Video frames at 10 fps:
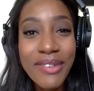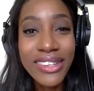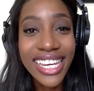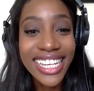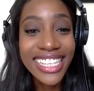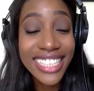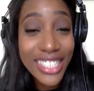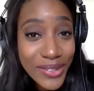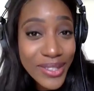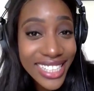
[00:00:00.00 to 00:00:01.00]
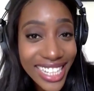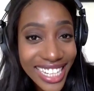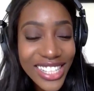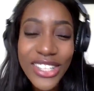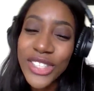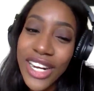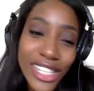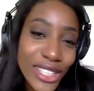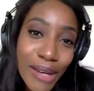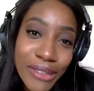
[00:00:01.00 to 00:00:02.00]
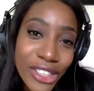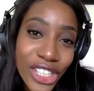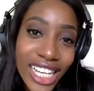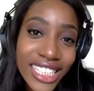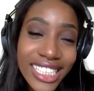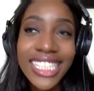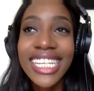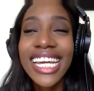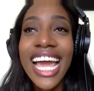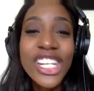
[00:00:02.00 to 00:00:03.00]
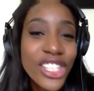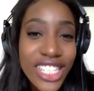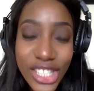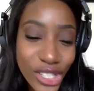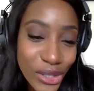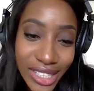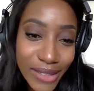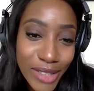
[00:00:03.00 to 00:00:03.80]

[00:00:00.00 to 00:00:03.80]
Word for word: being like, is this one taken? You know, trying yeah, to adopt exactly. the child. Angelina Jolie